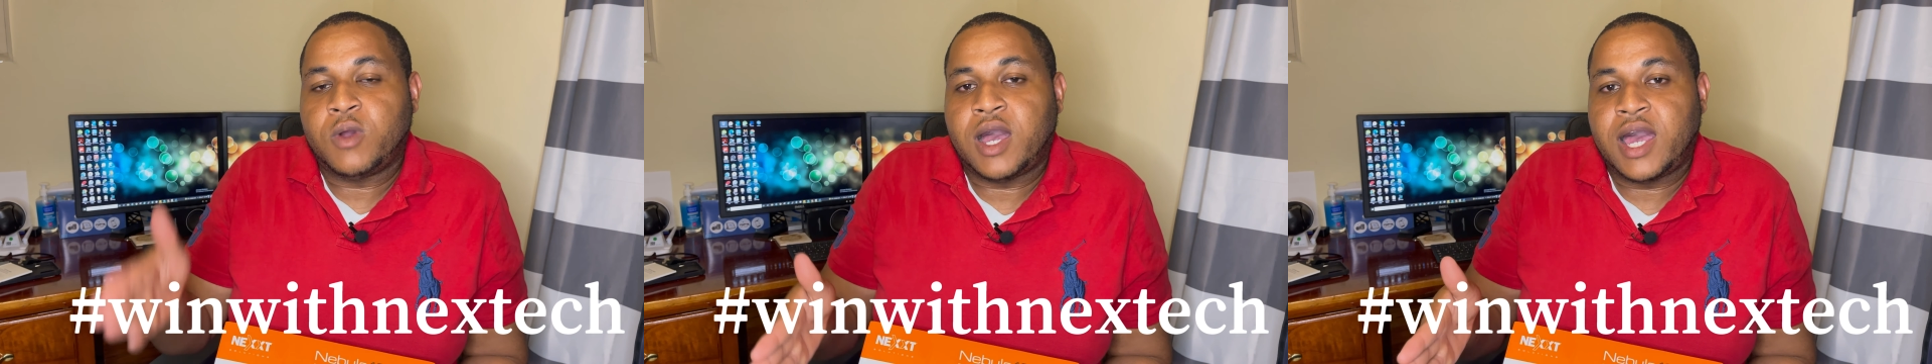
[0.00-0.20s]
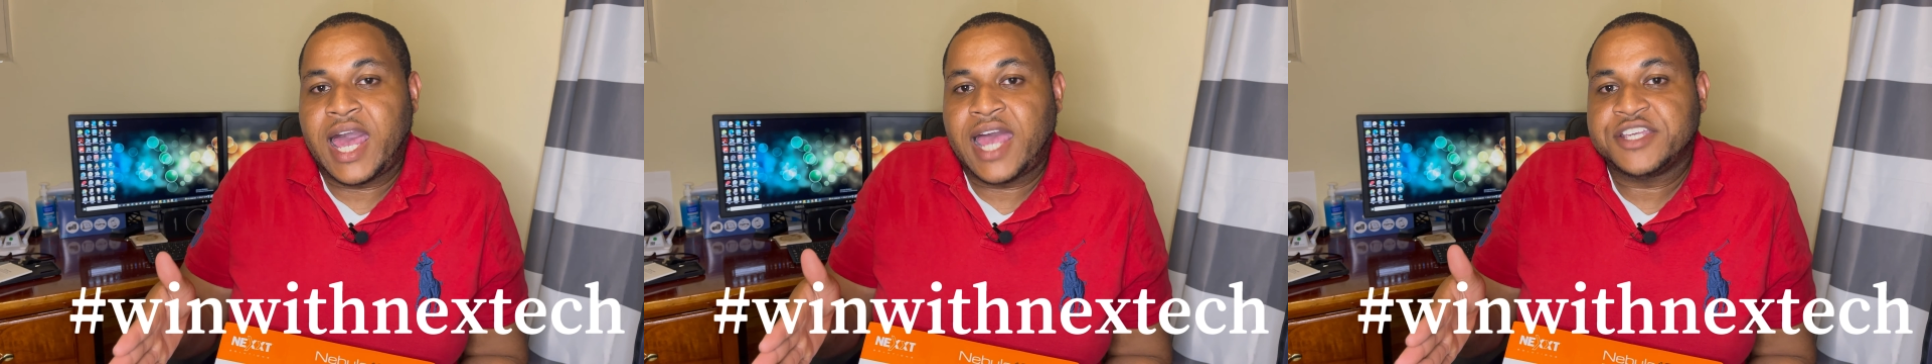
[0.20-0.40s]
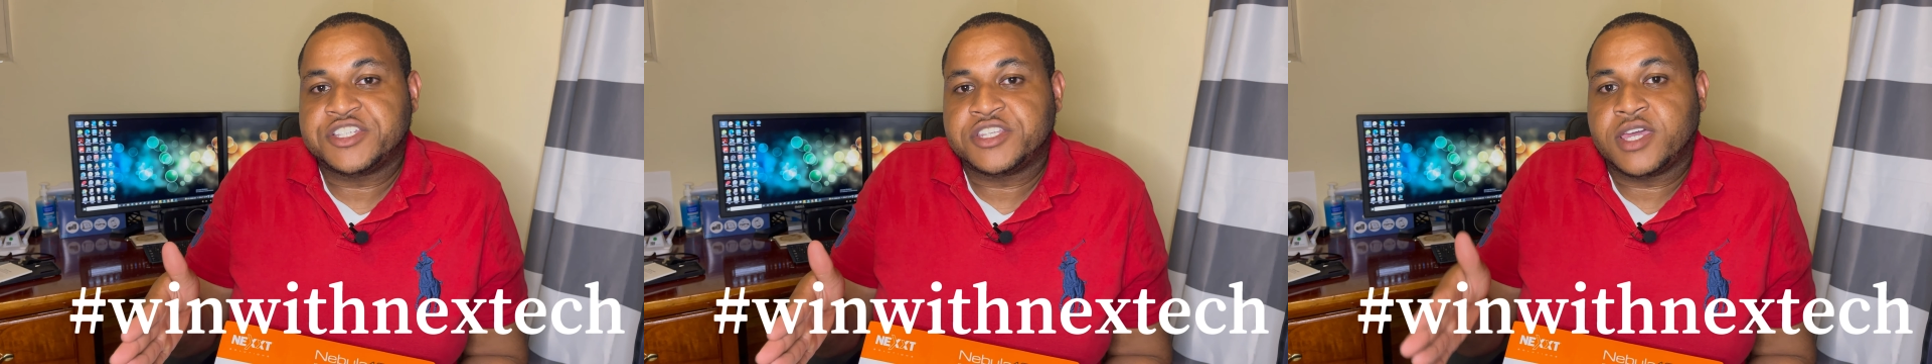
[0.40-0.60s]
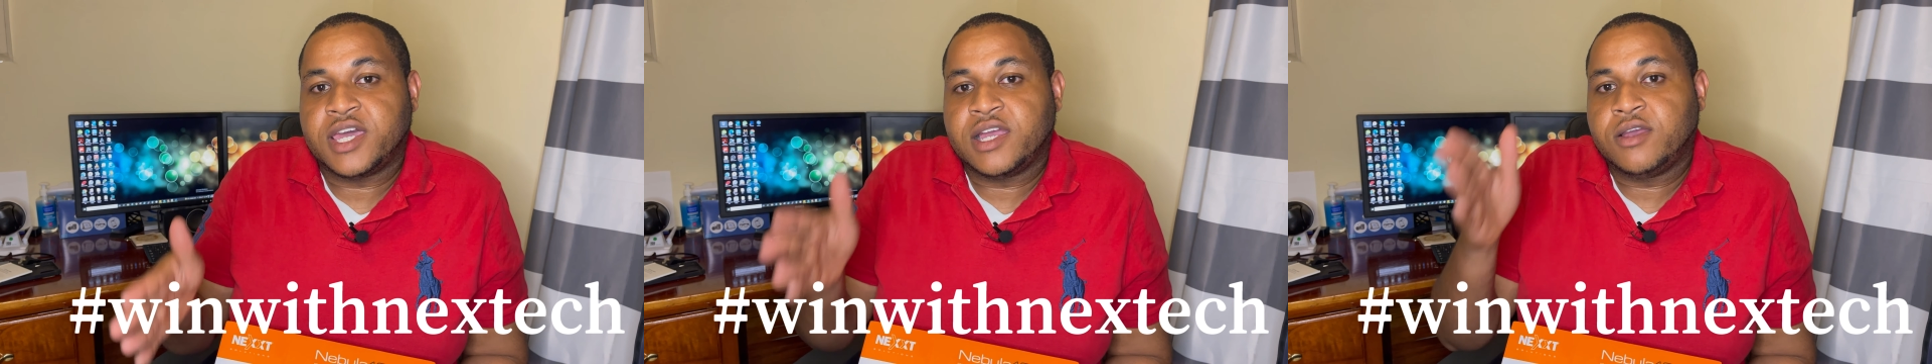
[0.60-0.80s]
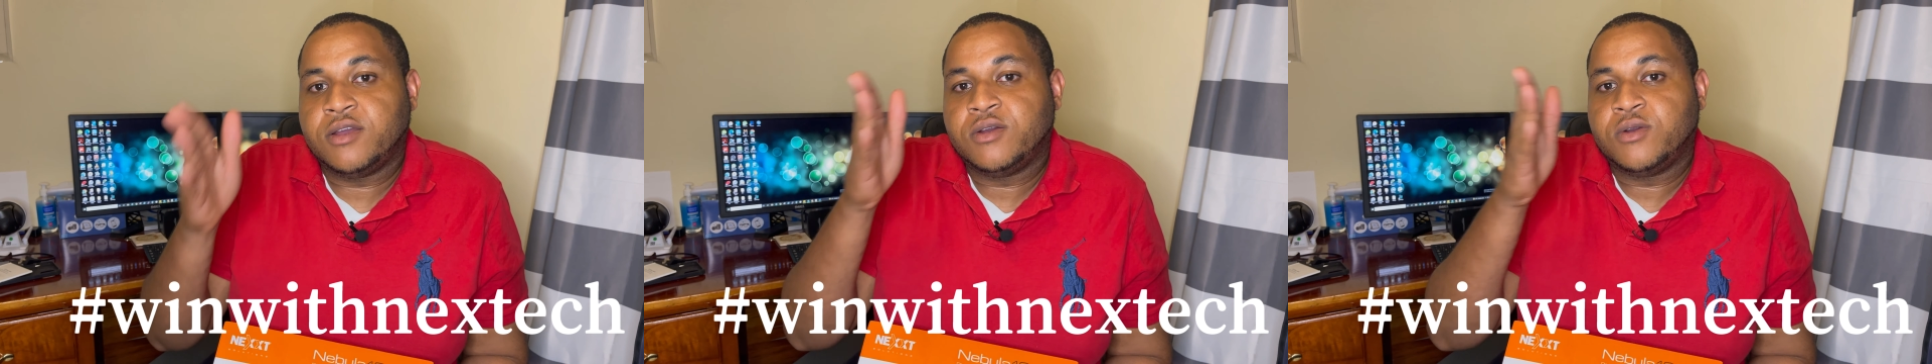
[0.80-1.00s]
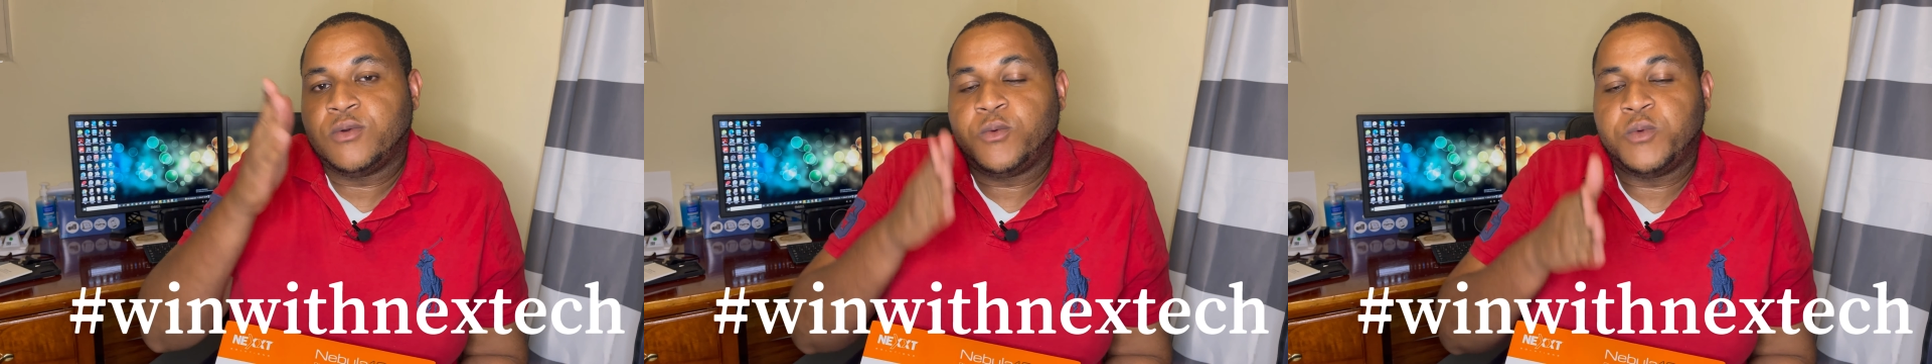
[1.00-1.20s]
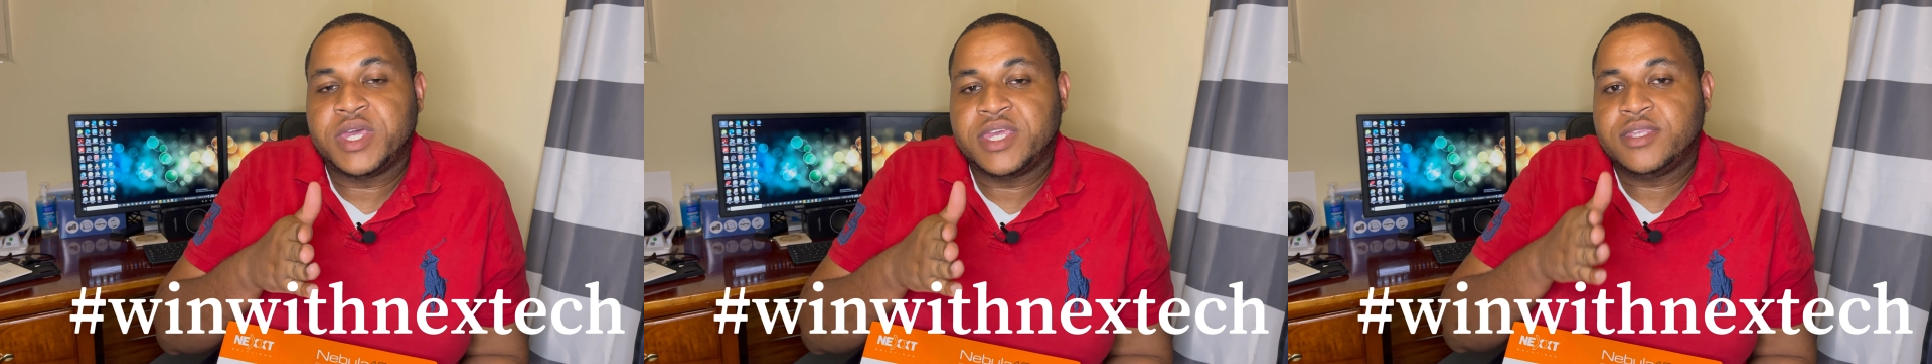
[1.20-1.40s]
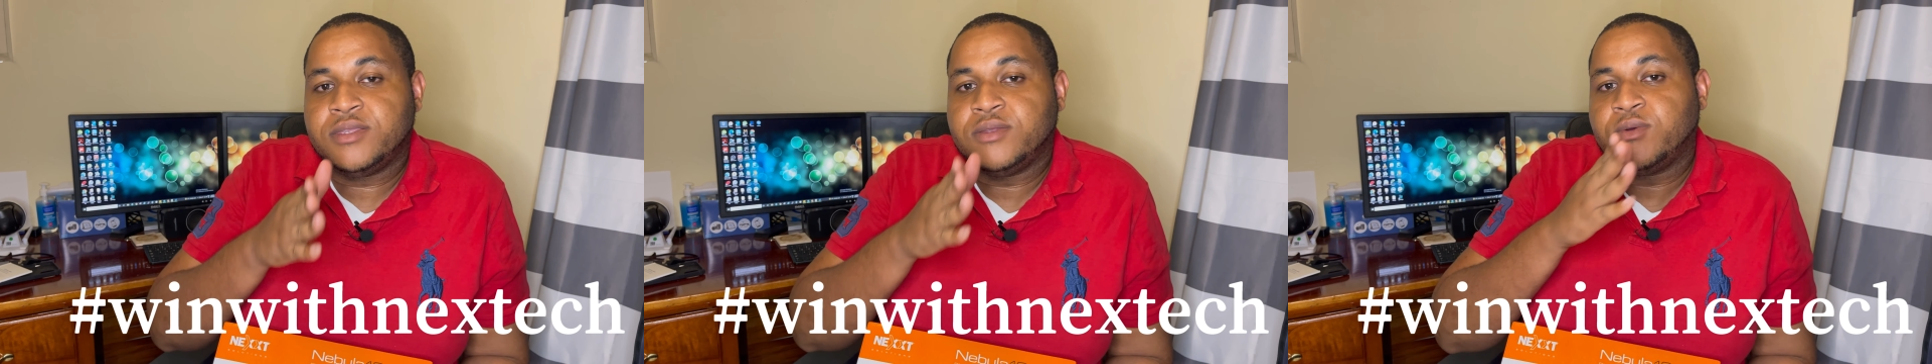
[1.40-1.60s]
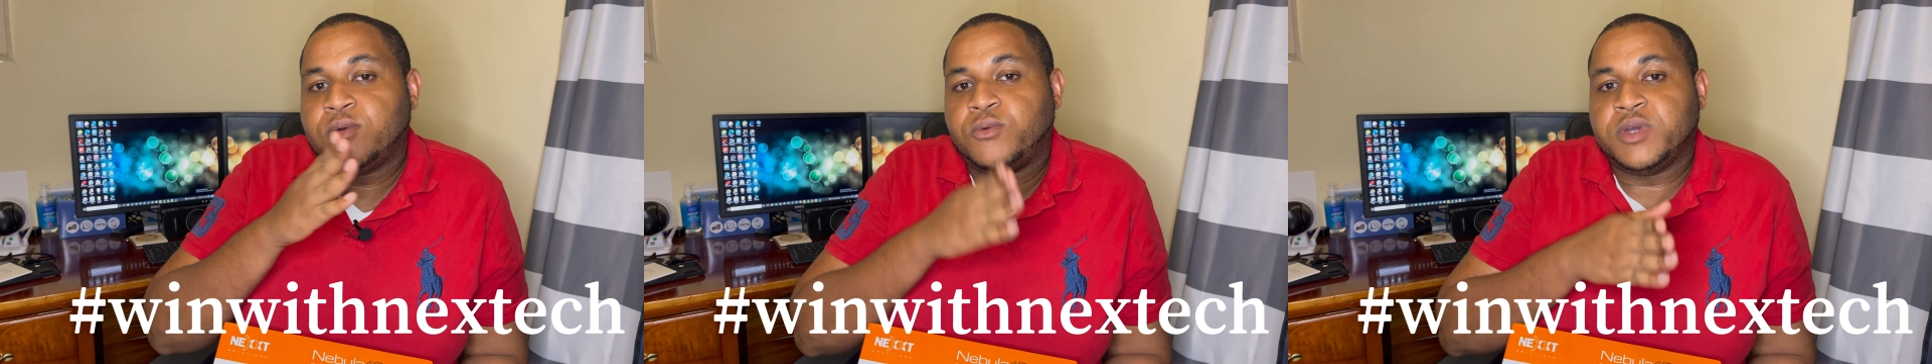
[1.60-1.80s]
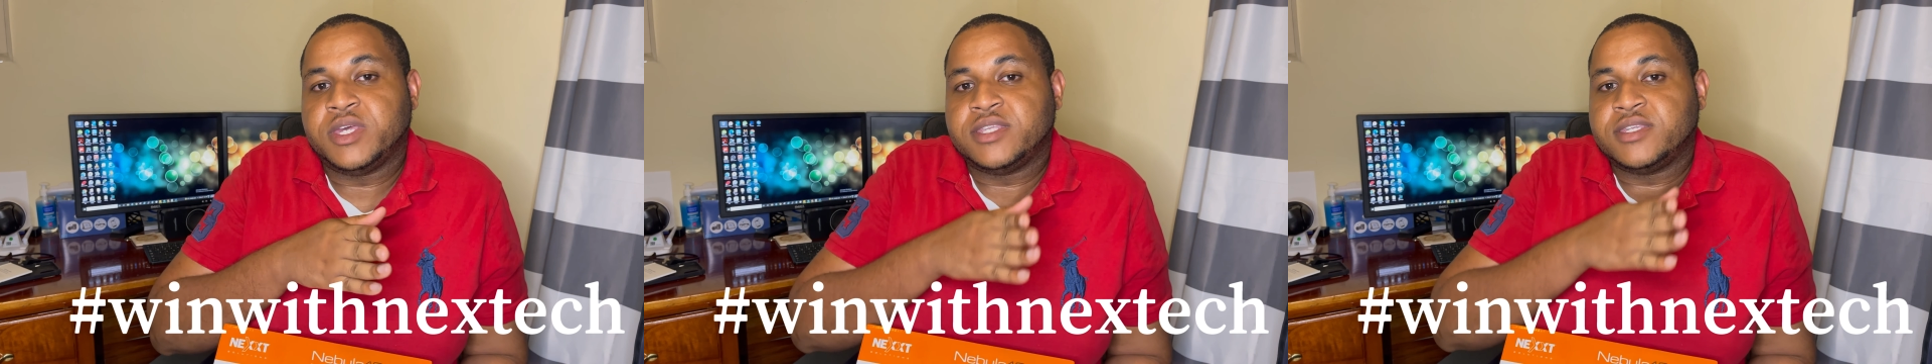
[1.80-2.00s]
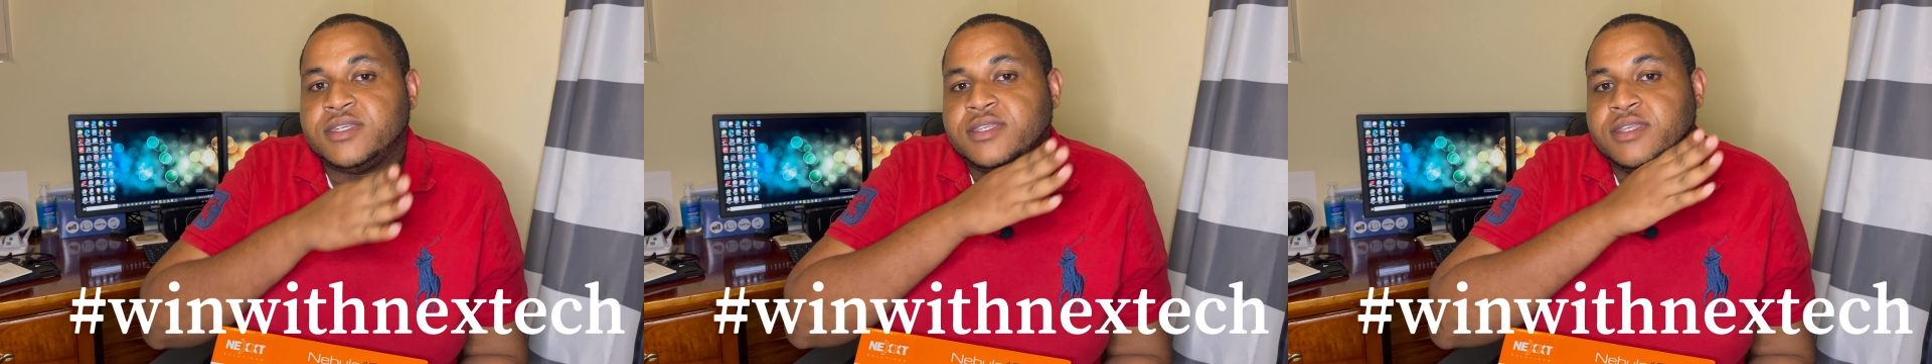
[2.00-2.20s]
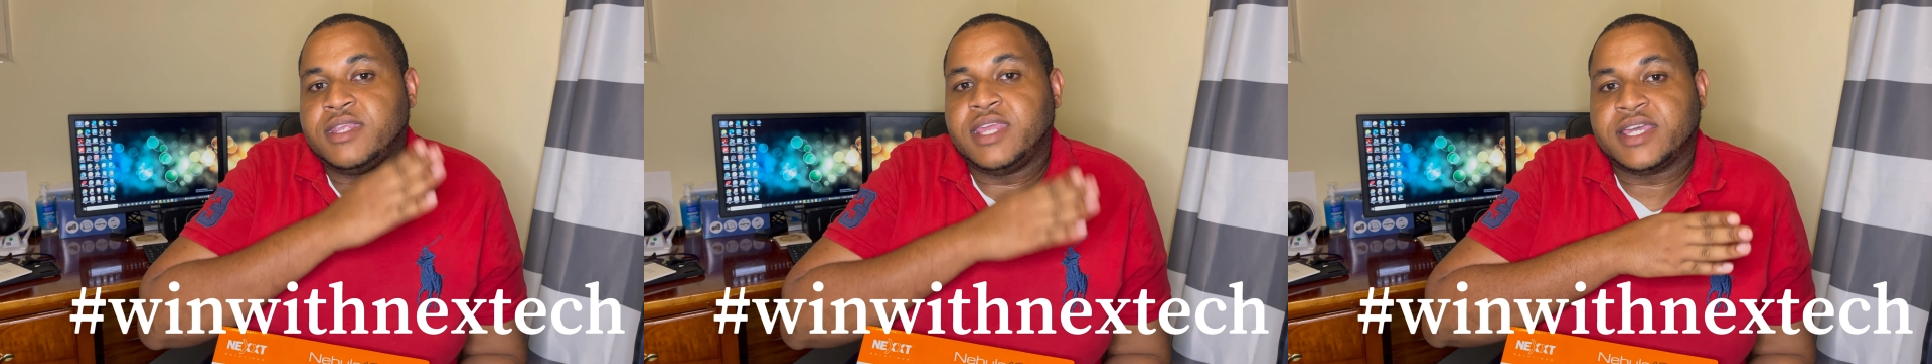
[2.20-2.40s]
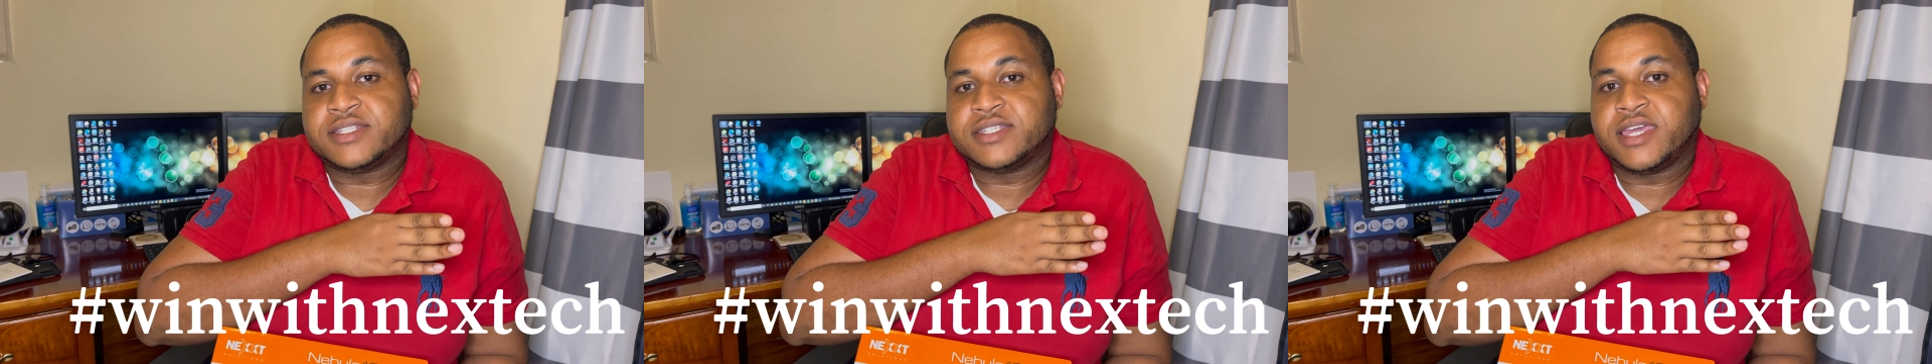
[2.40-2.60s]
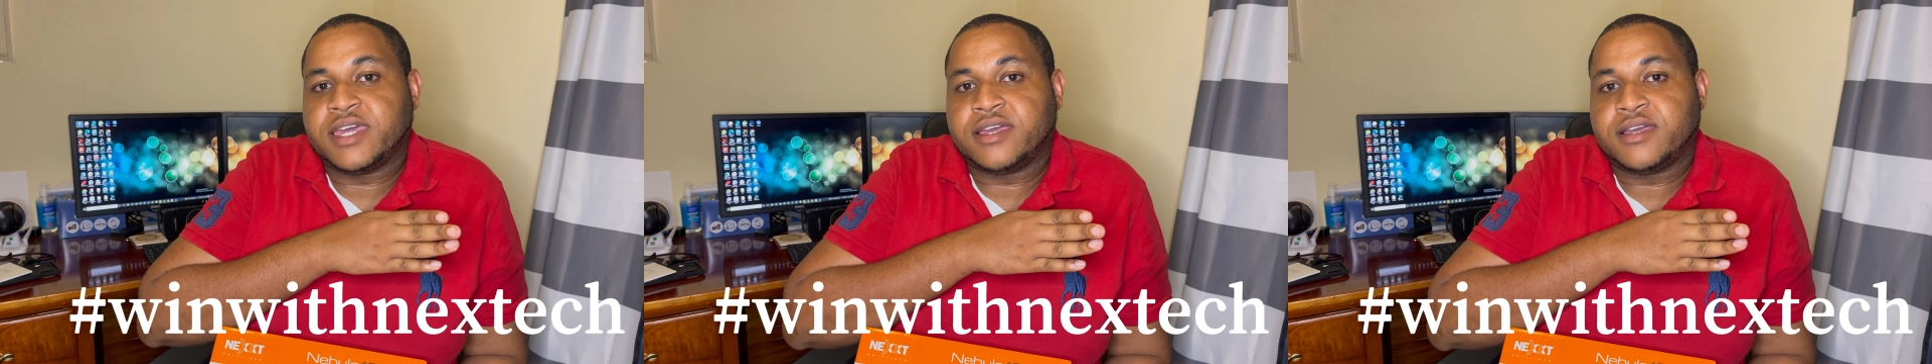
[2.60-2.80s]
hashtag #WinWithNextech.